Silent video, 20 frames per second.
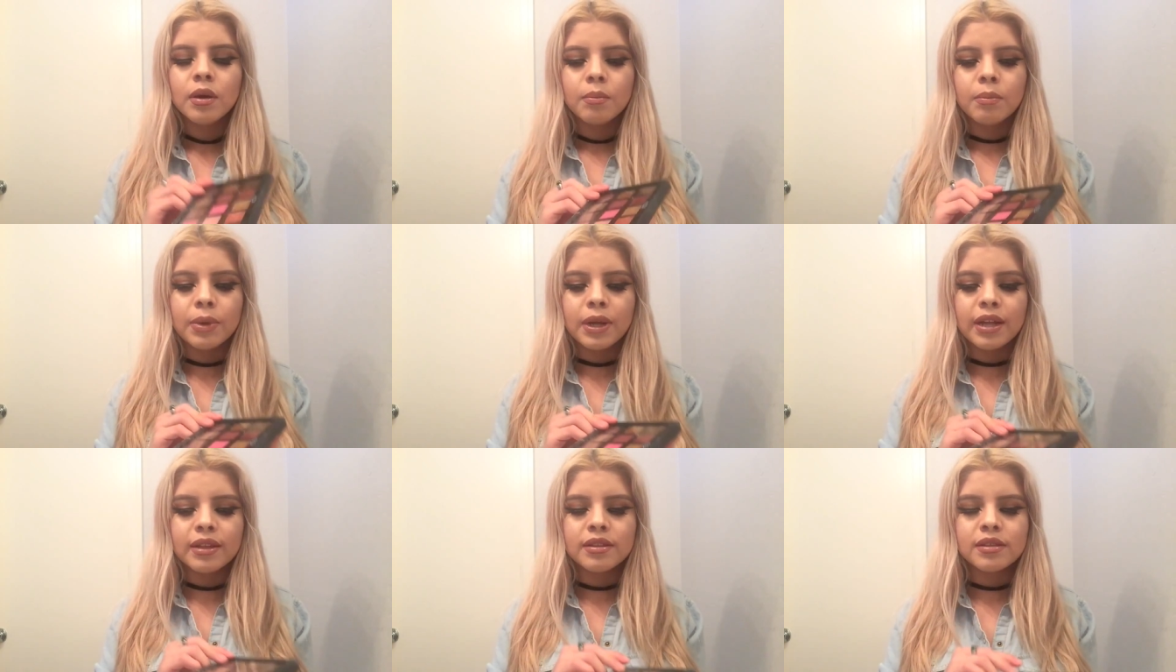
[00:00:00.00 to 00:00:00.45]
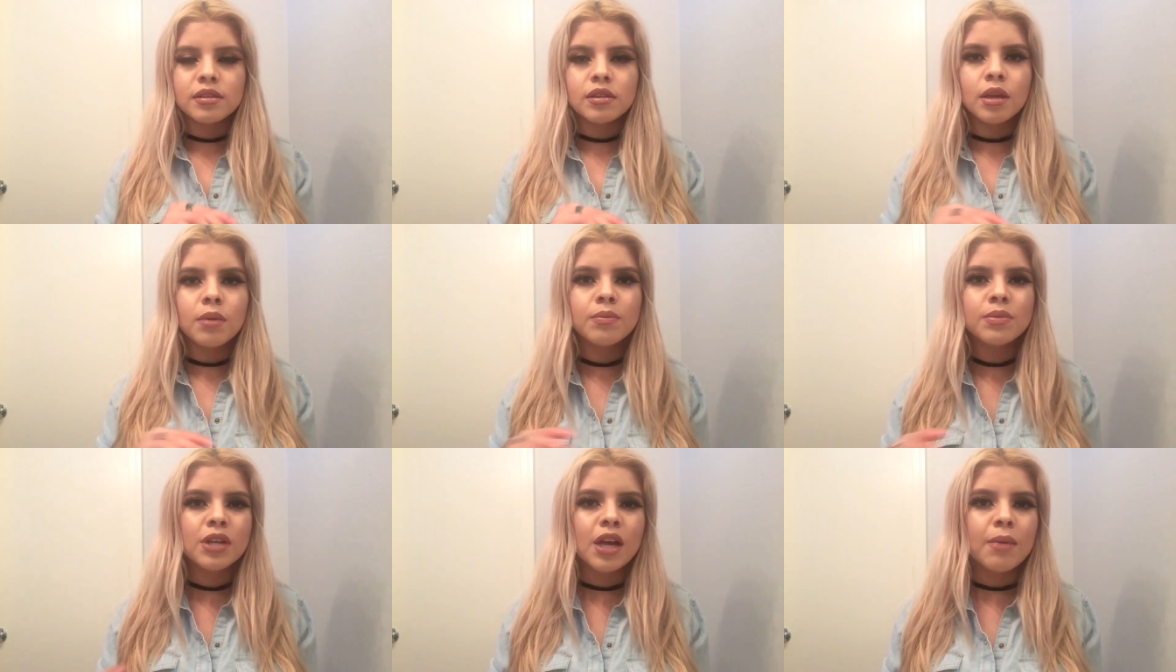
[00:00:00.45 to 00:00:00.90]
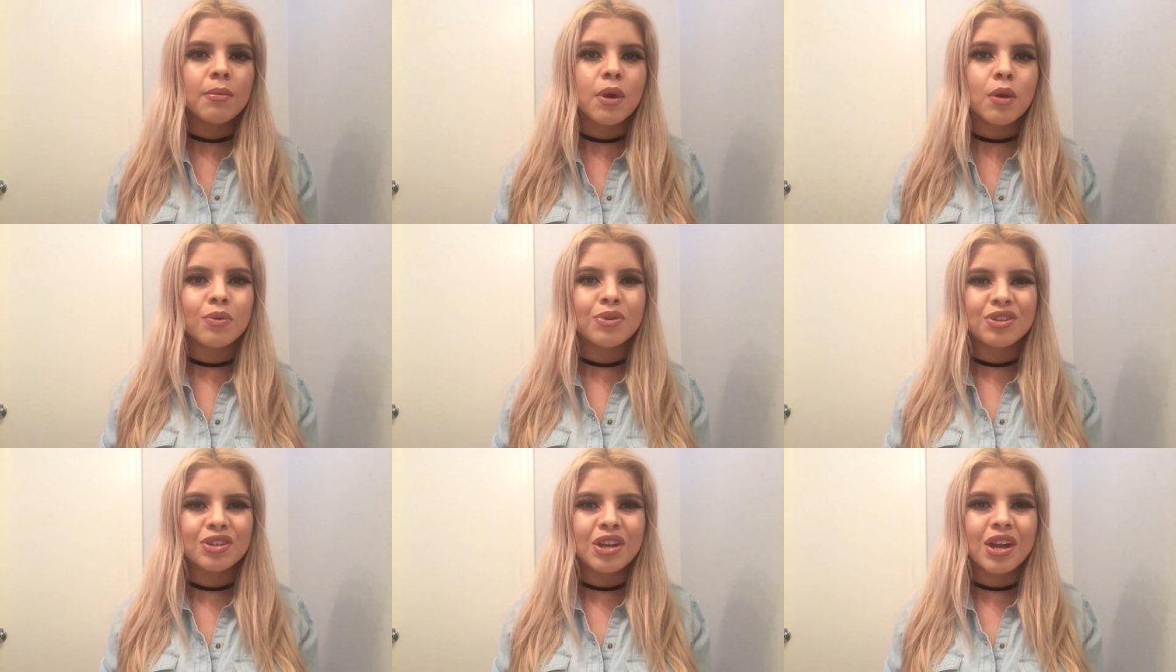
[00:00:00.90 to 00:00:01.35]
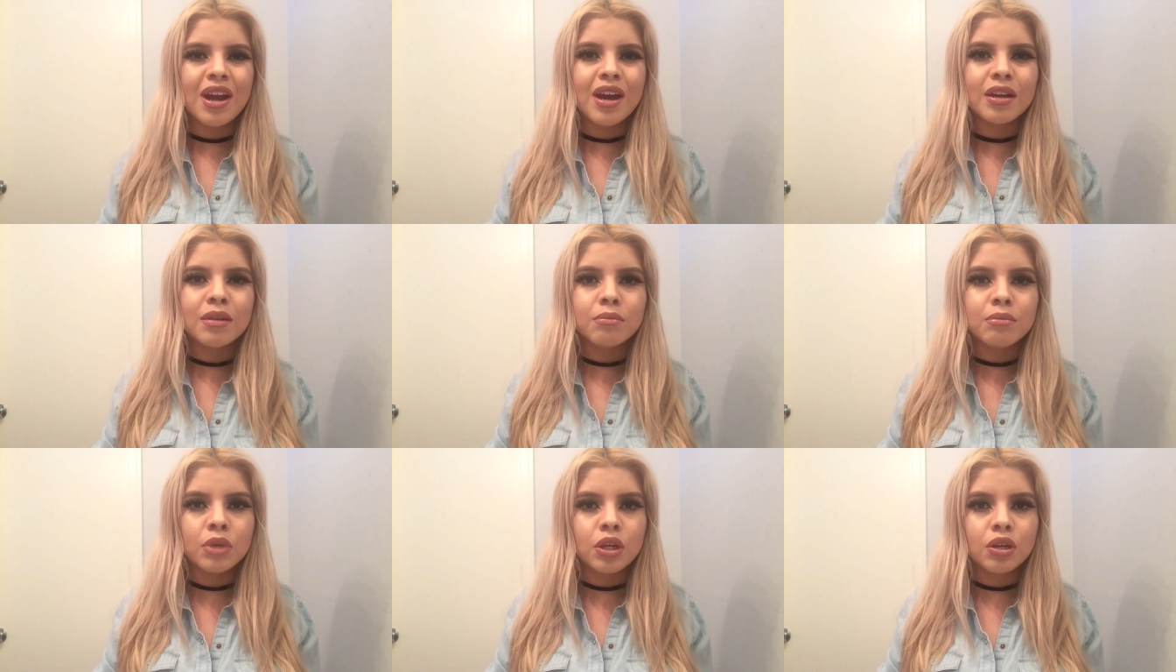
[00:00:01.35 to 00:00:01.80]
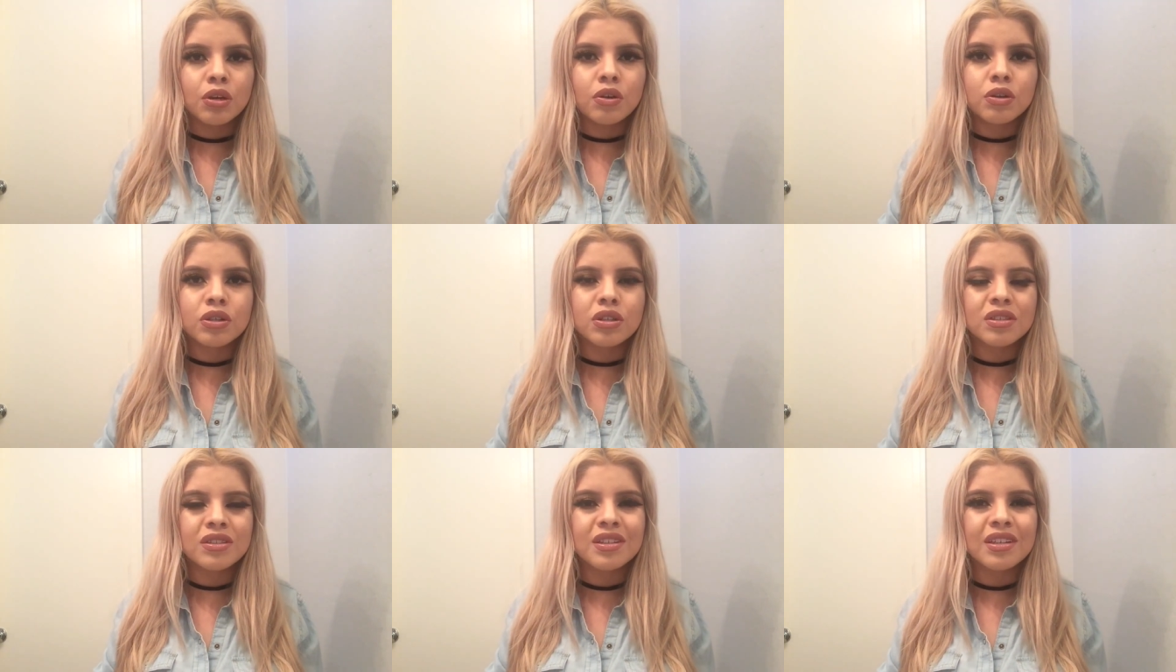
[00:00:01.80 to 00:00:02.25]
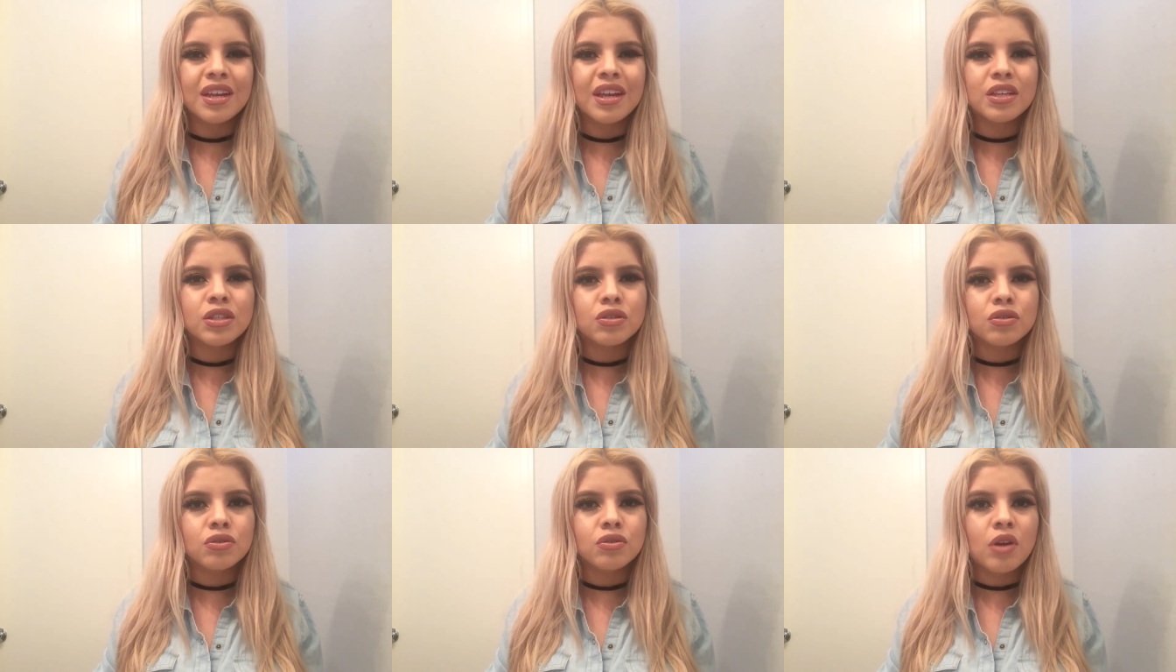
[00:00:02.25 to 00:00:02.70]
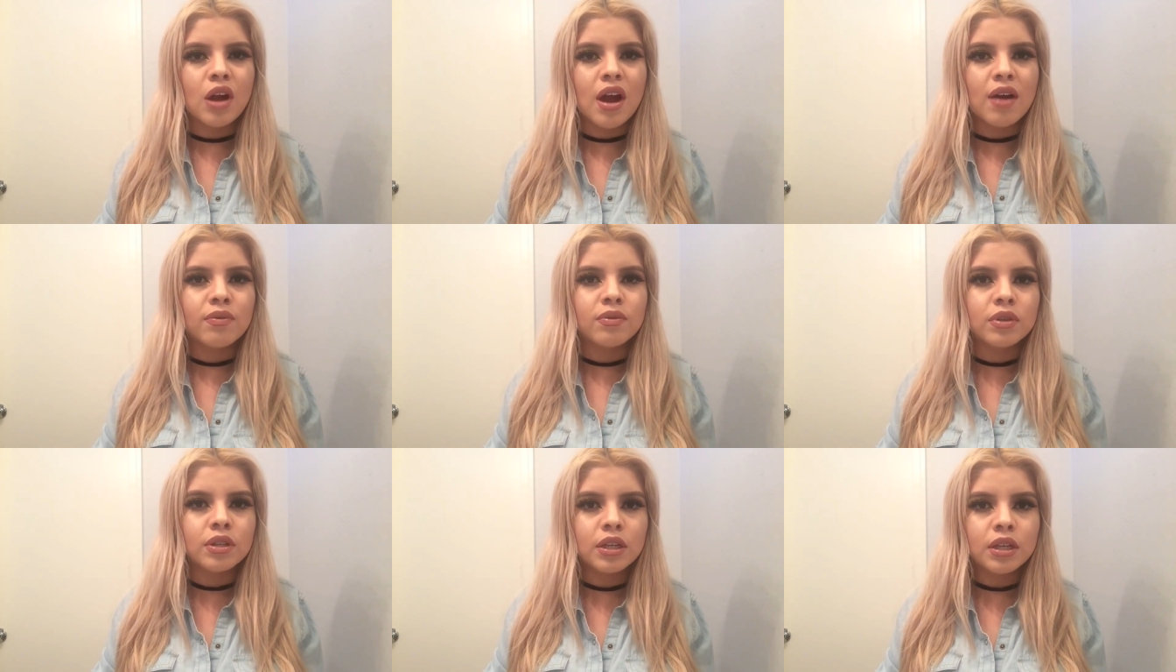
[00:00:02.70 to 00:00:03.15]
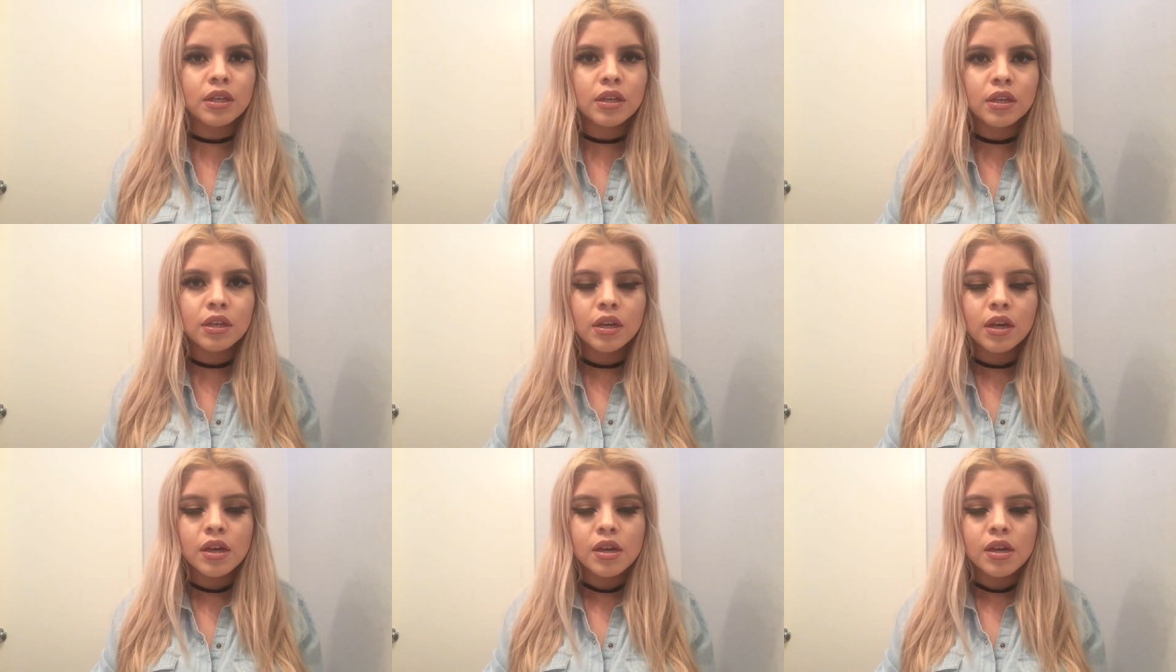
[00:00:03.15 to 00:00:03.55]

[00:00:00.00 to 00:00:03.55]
But at the same time, I wish I had a mirror just in case you're traveling